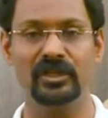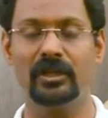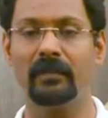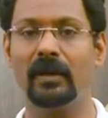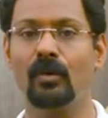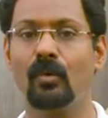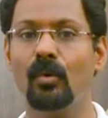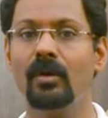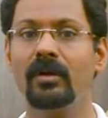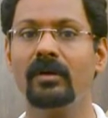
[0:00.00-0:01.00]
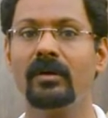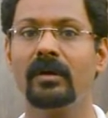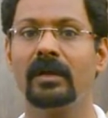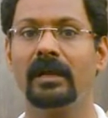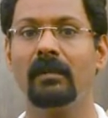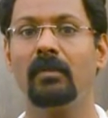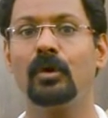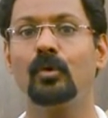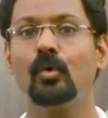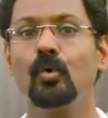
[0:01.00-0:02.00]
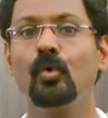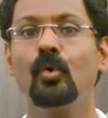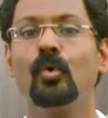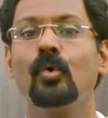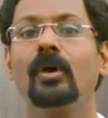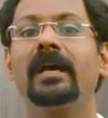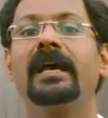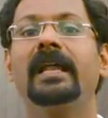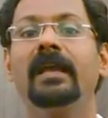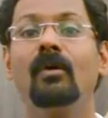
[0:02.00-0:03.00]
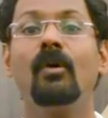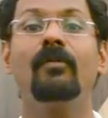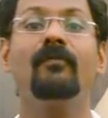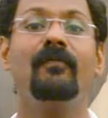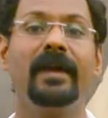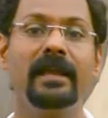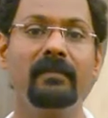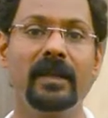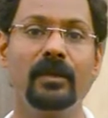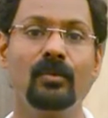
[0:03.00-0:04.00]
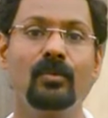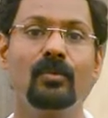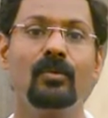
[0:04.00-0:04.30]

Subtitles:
HTML code. Number 2. Click on File menu.